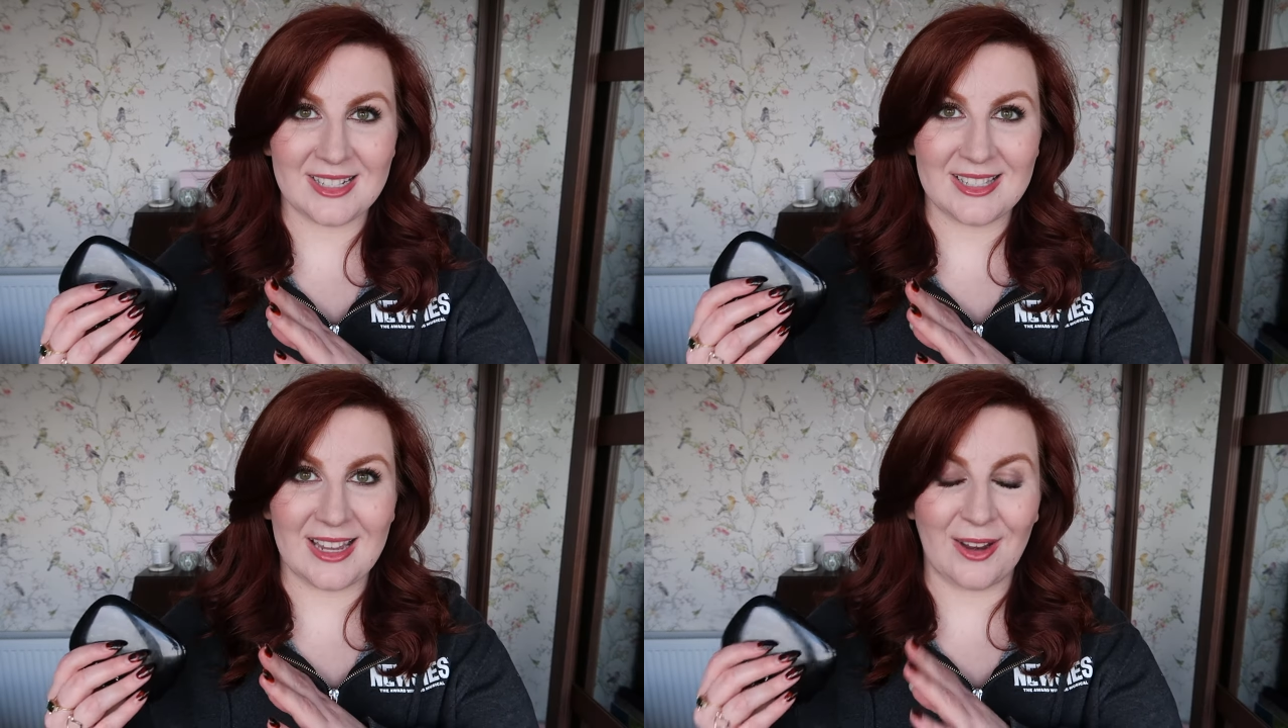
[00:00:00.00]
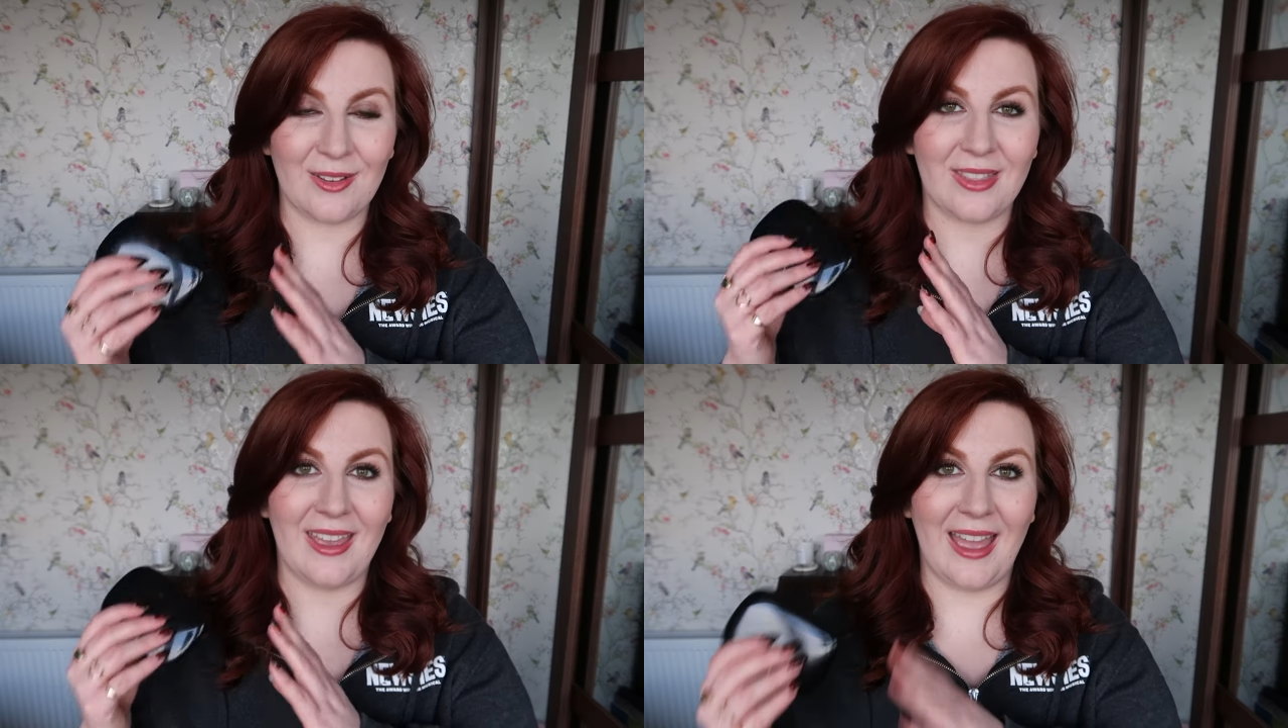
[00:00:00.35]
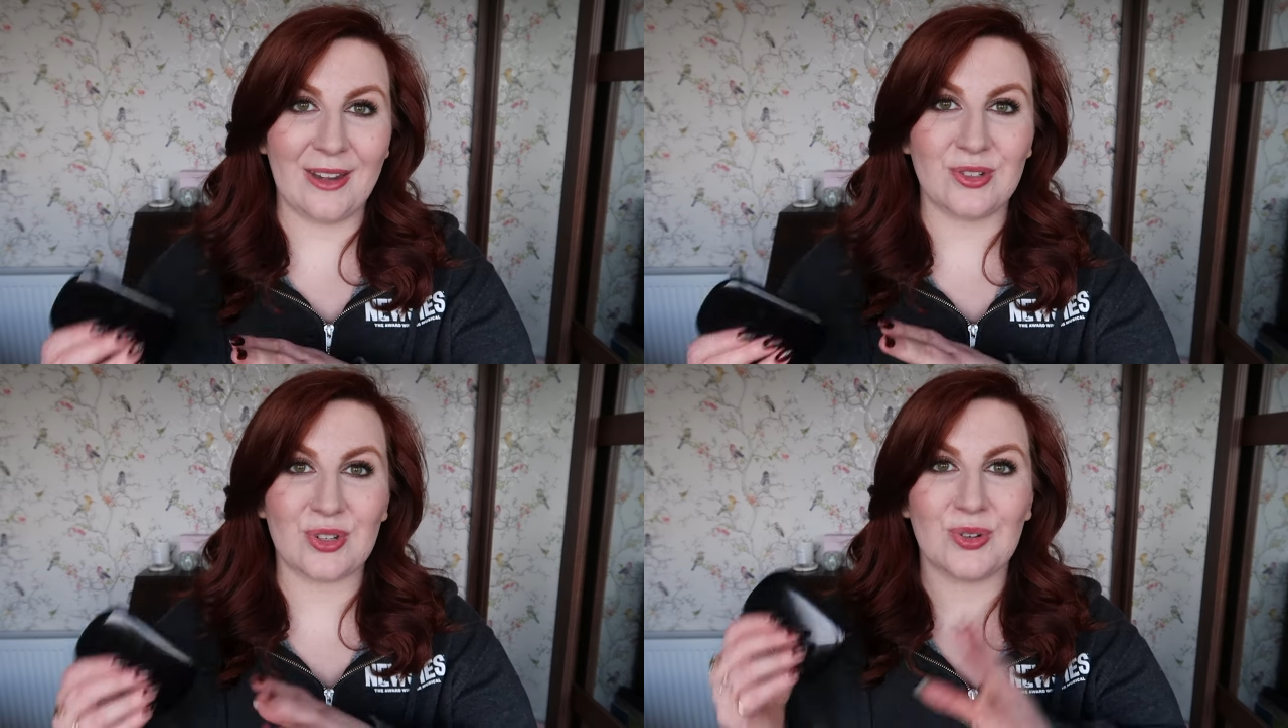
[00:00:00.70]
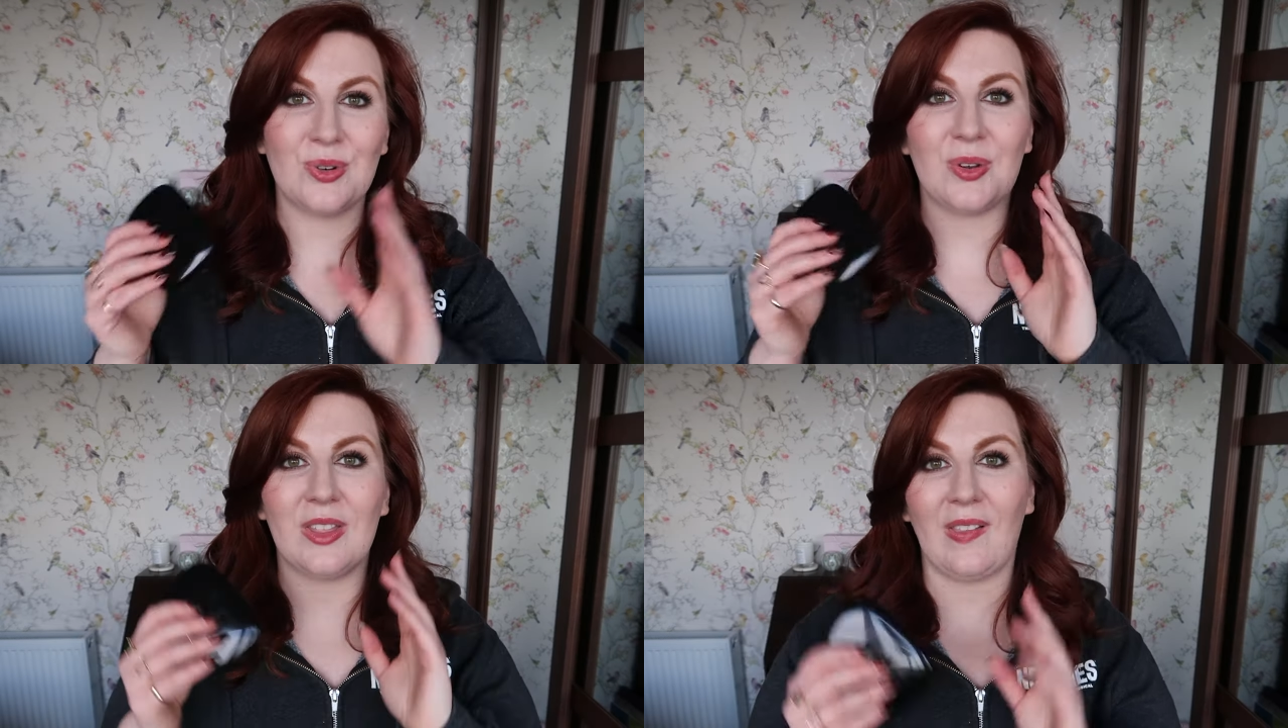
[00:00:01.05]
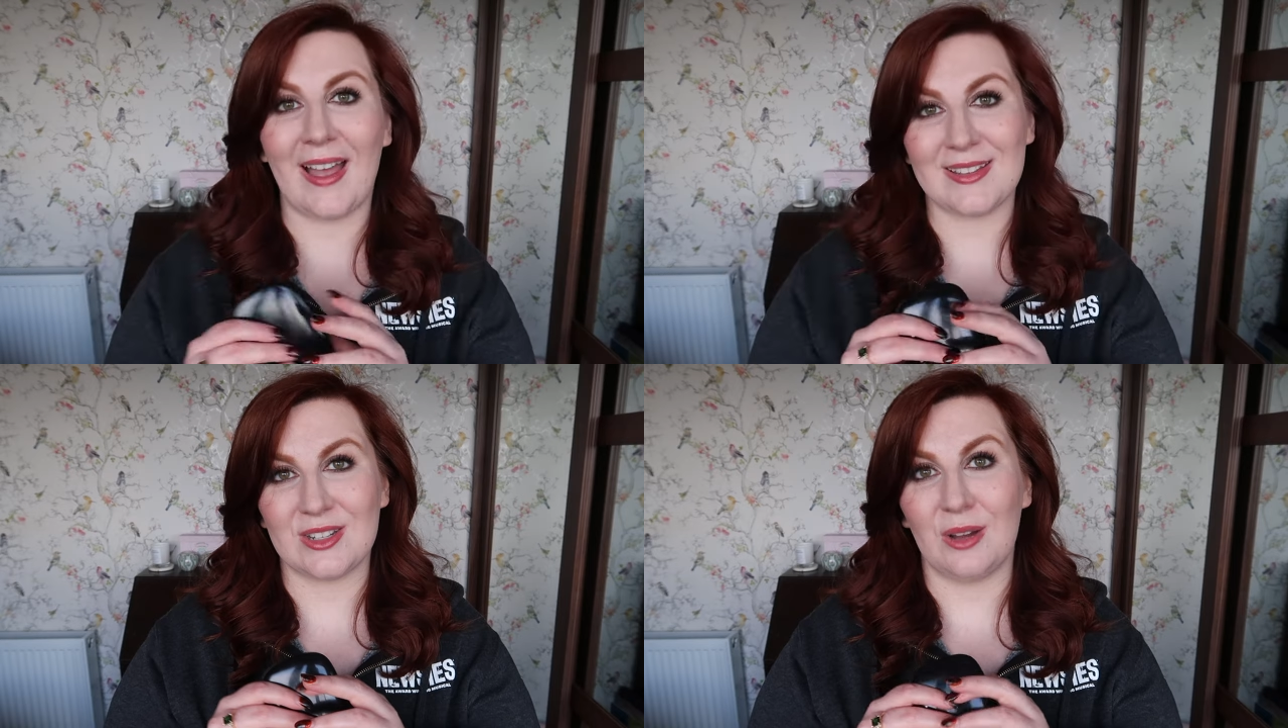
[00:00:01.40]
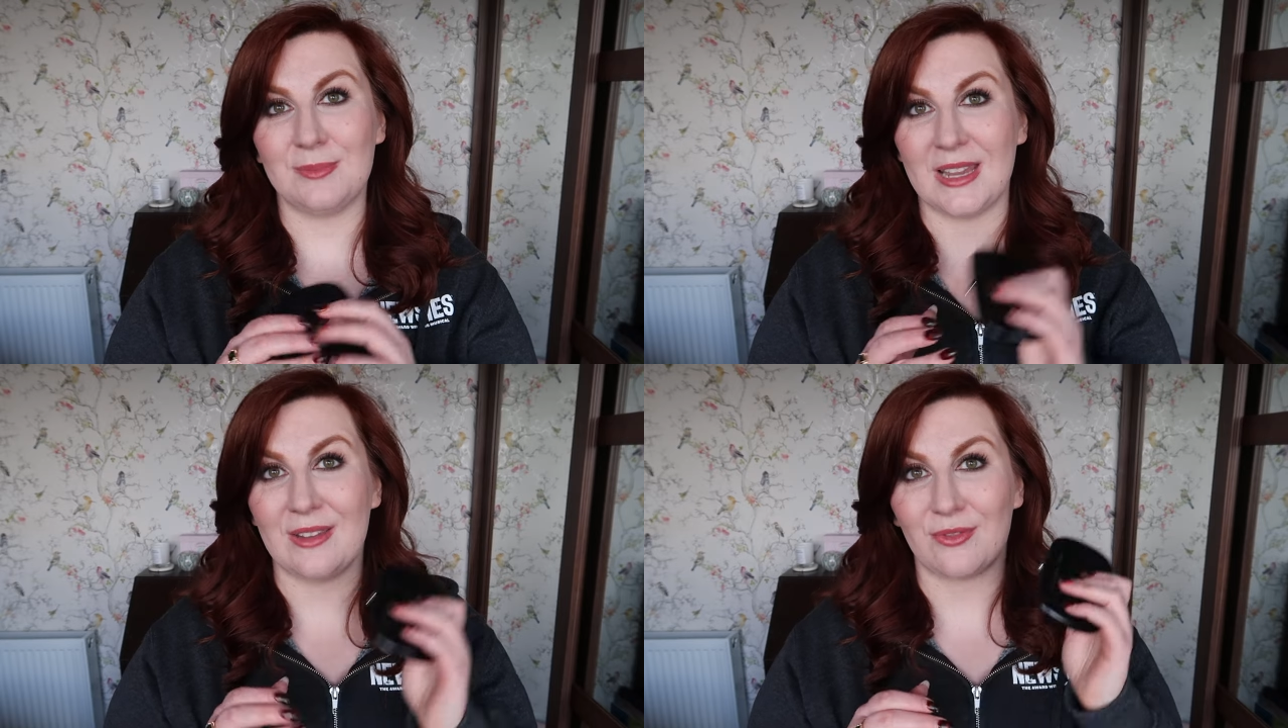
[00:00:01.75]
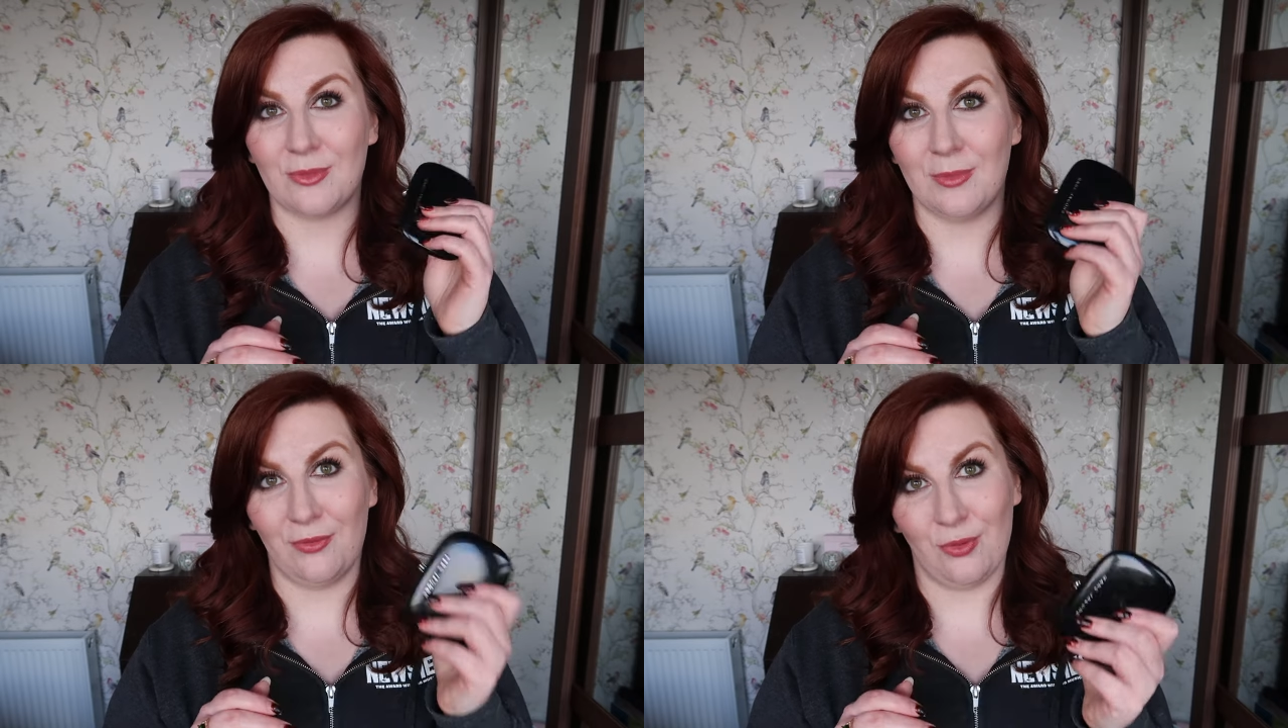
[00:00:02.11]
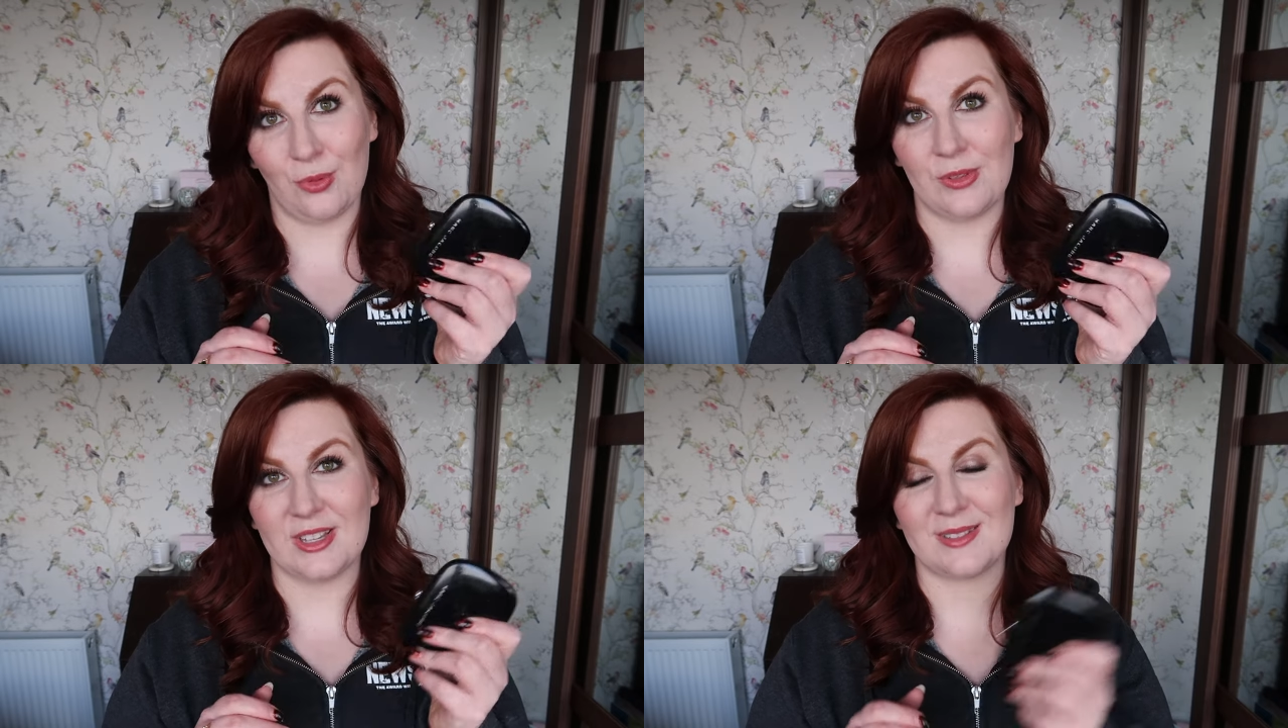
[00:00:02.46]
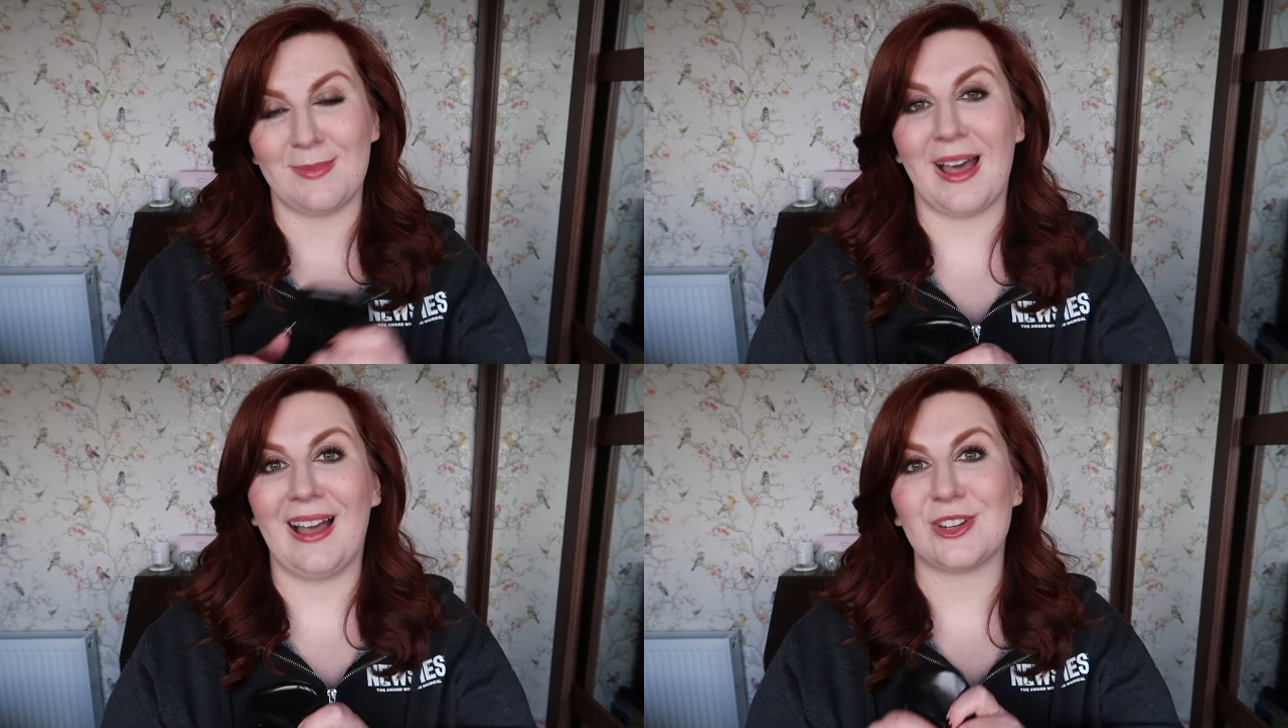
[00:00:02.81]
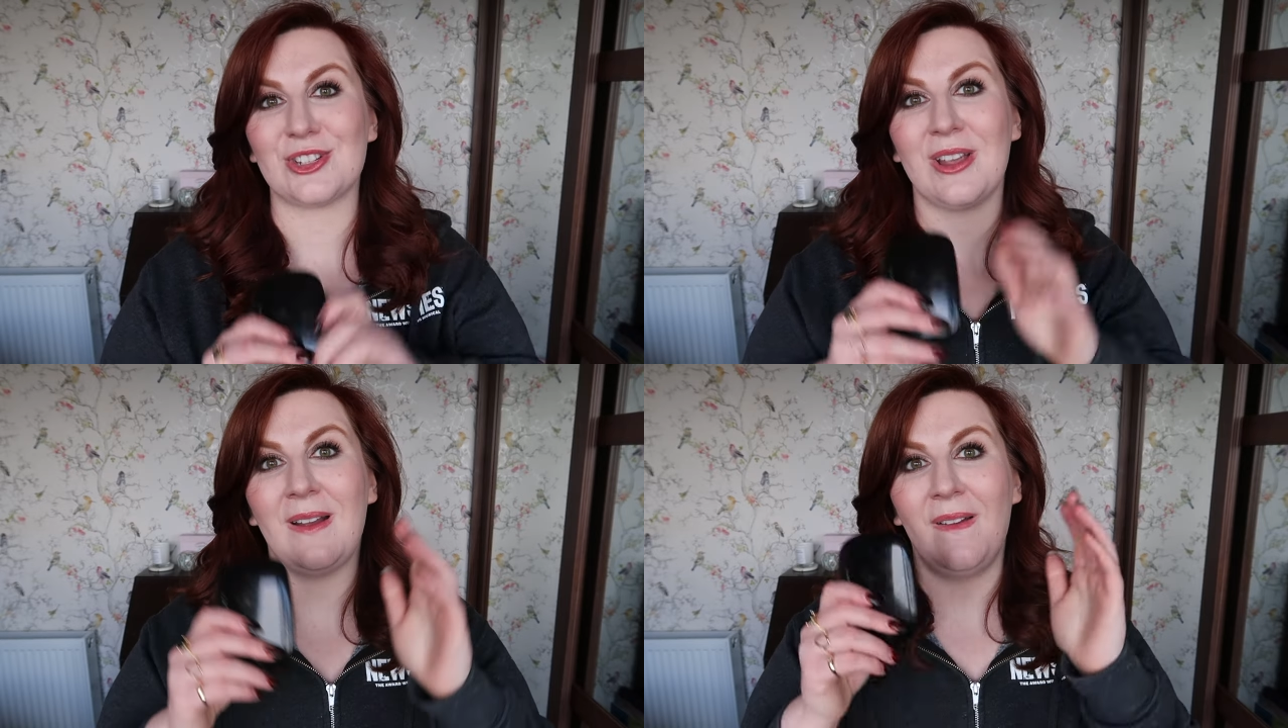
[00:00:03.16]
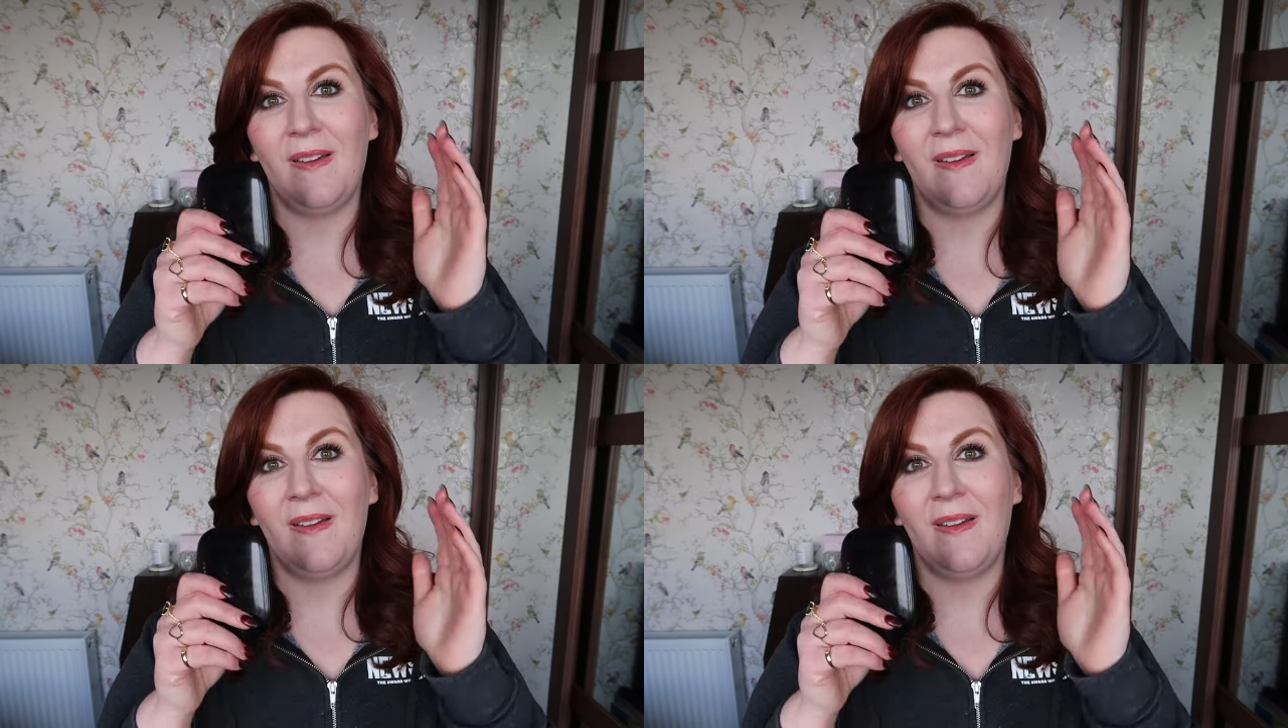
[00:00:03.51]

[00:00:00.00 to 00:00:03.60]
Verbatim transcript: insert the intro, the last update from before the smash,